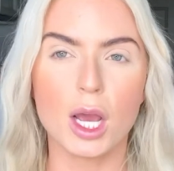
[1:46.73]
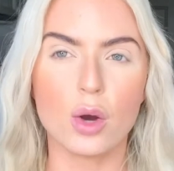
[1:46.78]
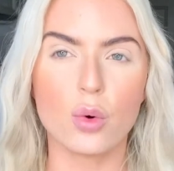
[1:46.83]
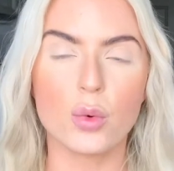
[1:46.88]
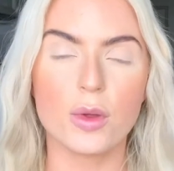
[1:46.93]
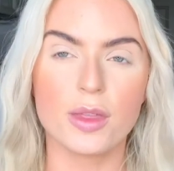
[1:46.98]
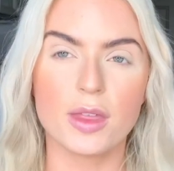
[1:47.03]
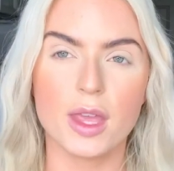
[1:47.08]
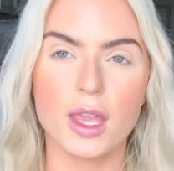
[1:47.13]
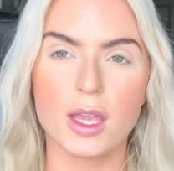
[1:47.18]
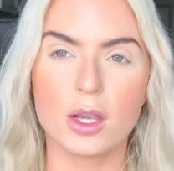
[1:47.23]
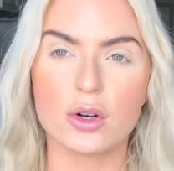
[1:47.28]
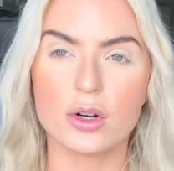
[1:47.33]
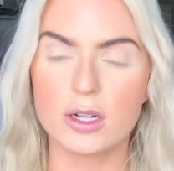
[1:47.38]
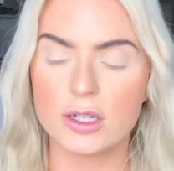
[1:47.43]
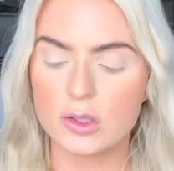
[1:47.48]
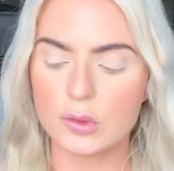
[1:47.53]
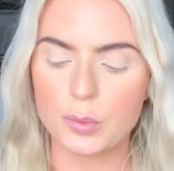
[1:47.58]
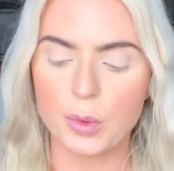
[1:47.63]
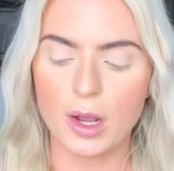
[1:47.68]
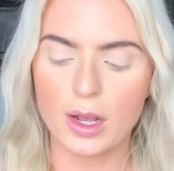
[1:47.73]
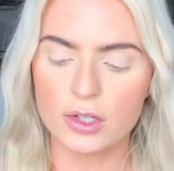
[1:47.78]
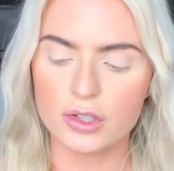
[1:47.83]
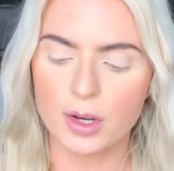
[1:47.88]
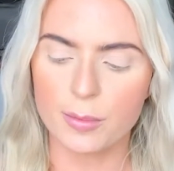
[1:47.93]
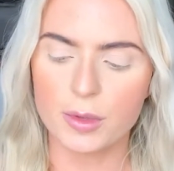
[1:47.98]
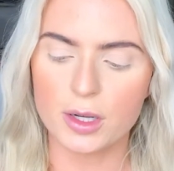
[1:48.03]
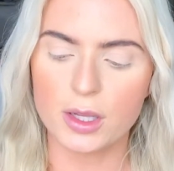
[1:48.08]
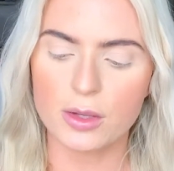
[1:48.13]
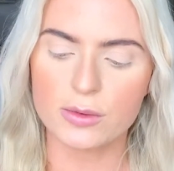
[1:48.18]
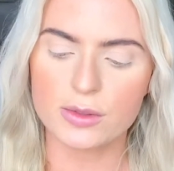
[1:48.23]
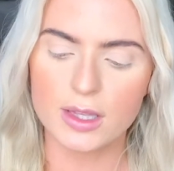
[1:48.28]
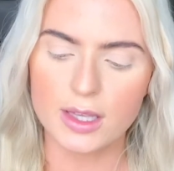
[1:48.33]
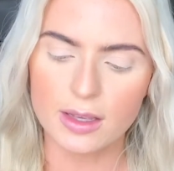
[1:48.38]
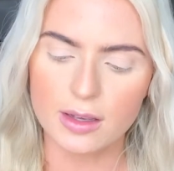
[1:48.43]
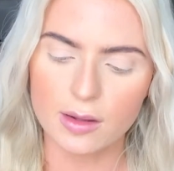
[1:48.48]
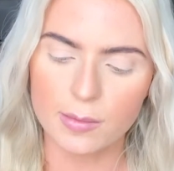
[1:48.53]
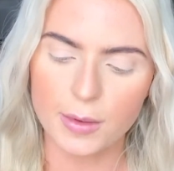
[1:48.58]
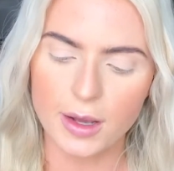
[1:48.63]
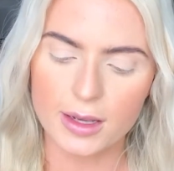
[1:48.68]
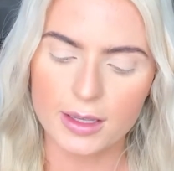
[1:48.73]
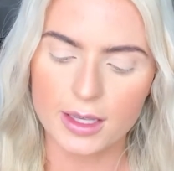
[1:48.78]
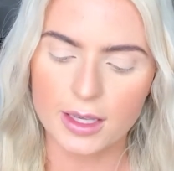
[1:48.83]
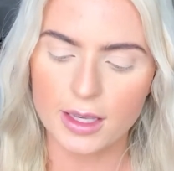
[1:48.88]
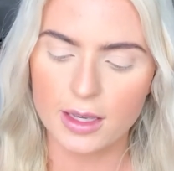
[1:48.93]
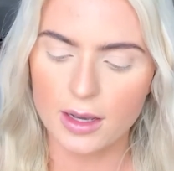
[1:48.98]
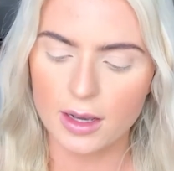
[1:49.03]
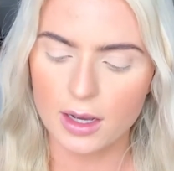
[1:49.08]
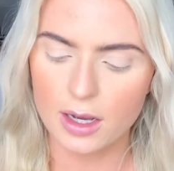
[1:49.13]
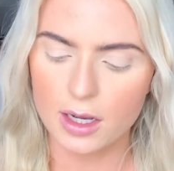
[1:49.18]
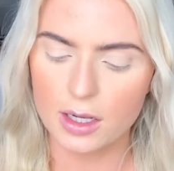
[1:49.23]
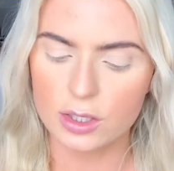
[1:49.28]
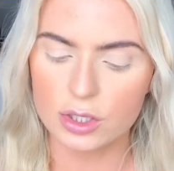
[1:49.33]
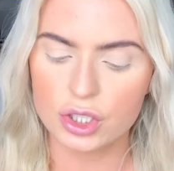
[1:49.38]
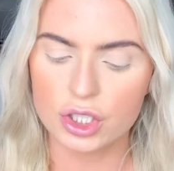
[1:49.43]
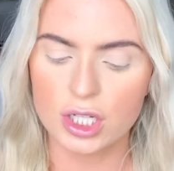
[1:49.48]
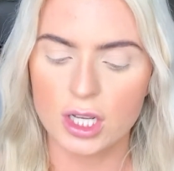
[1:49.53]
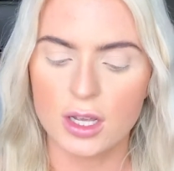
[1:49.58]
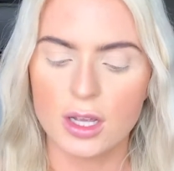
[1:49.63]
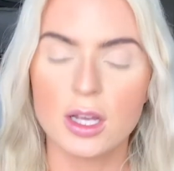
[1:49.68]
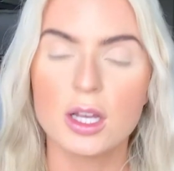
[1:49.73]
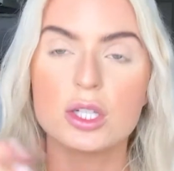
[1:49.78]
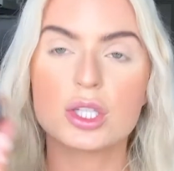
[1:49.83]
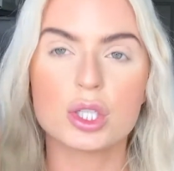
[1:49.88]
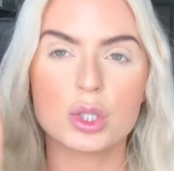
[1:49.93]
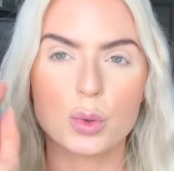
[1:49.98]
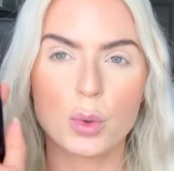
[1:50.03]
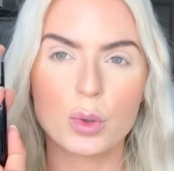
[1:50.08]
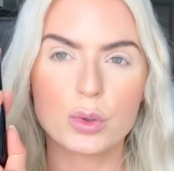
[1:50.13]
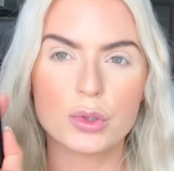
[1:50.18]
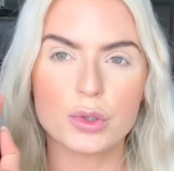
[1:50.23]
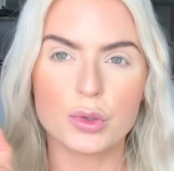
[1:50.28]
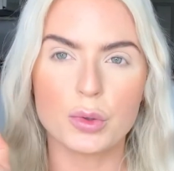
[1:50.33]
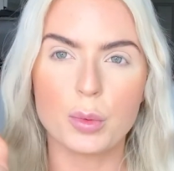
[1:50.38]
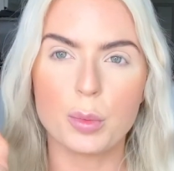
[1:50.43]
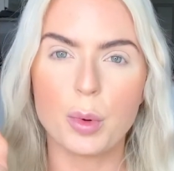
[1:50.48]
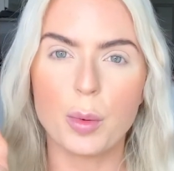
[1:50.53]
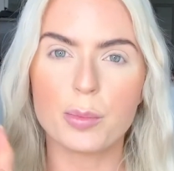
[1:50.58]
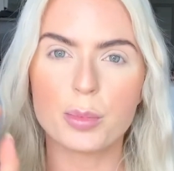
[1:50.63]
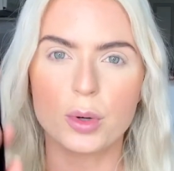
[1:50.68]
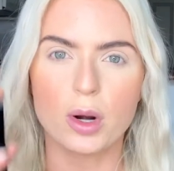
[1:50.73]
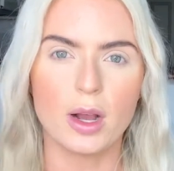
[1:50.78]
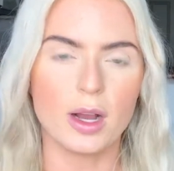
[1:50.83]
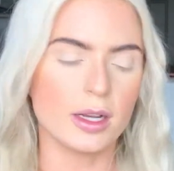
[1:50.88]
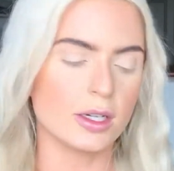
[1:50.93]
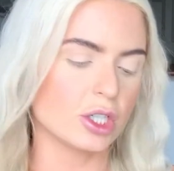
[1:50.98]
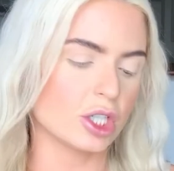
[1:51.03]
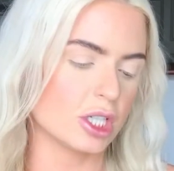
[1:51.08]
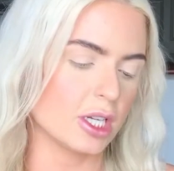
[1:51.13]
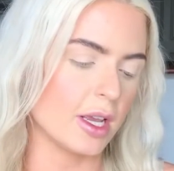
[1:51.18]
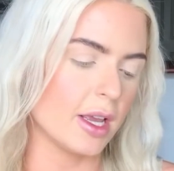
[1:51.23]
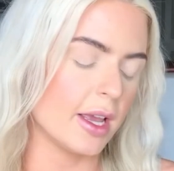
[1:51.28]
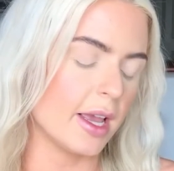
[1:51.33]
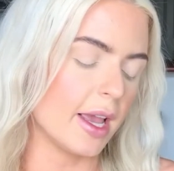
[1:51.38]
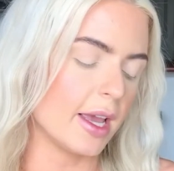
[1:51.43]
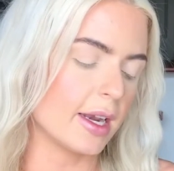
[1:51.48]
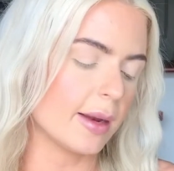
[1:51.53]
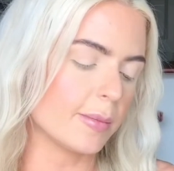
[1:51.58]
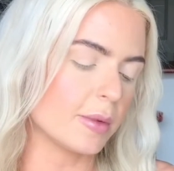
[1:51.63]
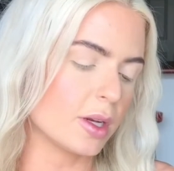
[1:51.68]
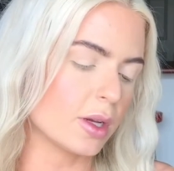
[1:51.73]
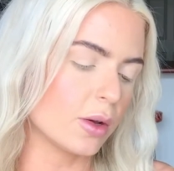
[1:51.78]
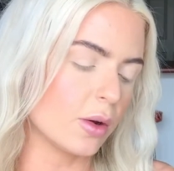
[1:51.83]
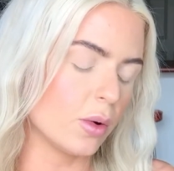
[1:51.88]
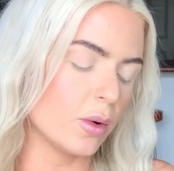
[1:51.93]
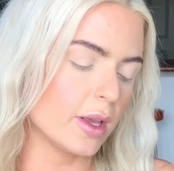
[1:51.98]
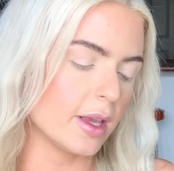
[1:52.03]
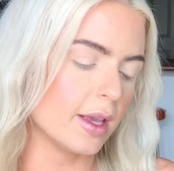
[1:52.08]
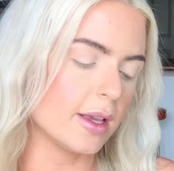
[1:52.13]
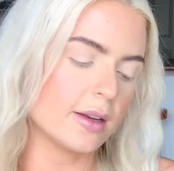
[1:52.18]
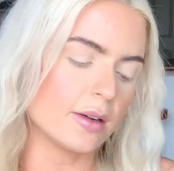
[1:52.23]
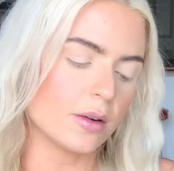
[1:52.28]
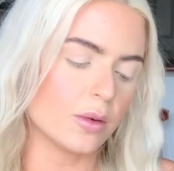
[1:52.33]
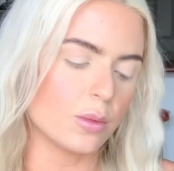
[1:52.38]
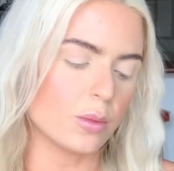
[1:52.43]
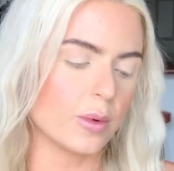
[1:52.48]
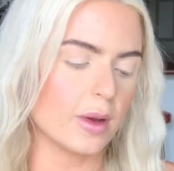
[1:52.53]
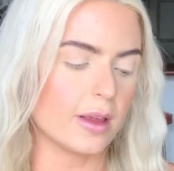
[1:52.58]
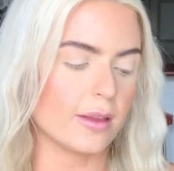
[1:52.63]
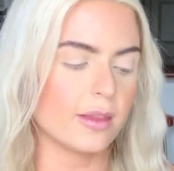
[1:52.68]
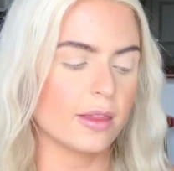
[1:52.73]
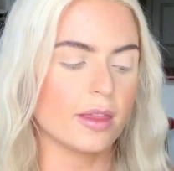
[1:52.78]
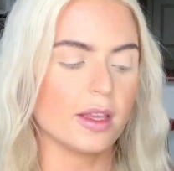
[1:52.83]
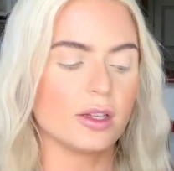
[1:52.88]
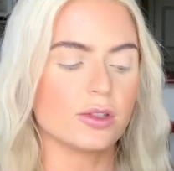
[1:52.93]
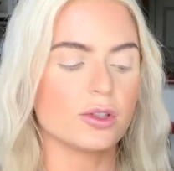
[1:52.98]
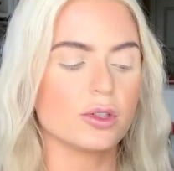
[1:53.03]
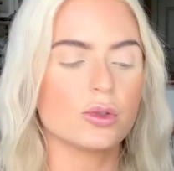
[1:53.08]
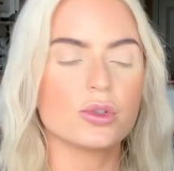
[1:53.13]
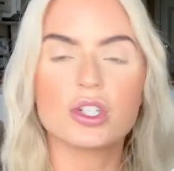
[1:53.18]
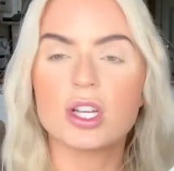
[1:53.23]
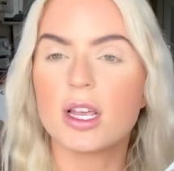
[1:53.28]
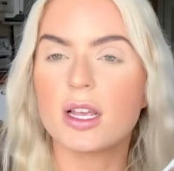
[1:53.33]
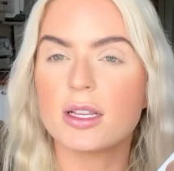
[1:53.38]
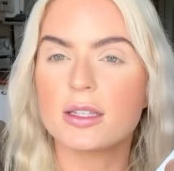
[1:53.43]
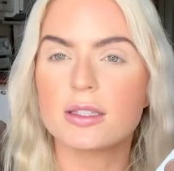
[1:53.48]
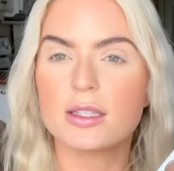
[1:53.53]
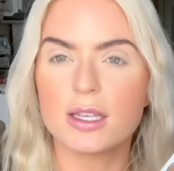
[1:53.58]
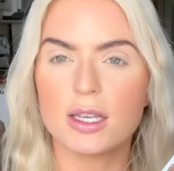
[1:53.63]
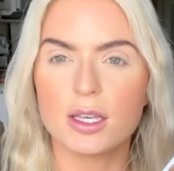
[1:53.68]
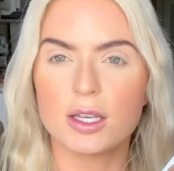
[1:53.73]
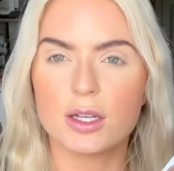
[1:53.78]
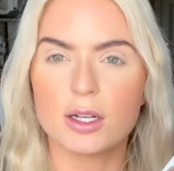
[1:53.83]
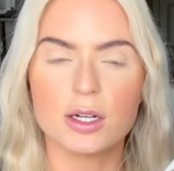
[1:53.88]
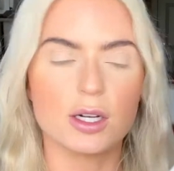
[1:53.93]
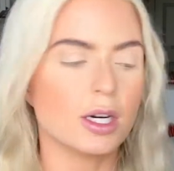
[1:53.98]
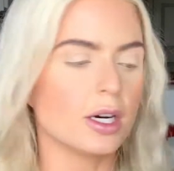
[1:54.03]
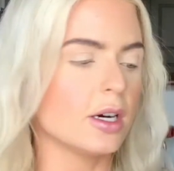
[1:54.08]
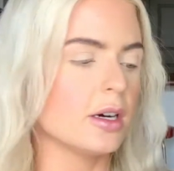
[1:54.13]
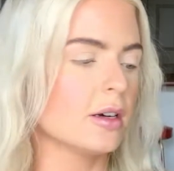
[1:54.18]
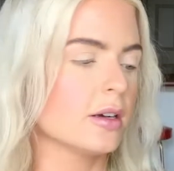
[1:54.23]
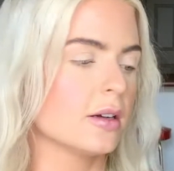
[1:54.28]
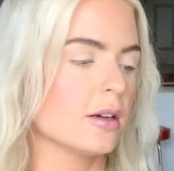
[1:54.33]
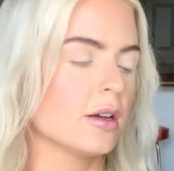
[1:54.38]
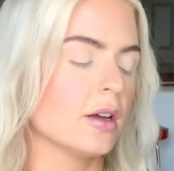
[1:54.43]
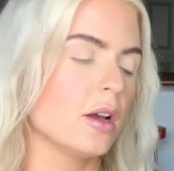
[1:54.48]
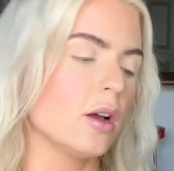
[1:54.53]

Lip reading: with a crease brush, I'm going to use the Il Makiage 202 brush, and I'm going to go in with these two shades here,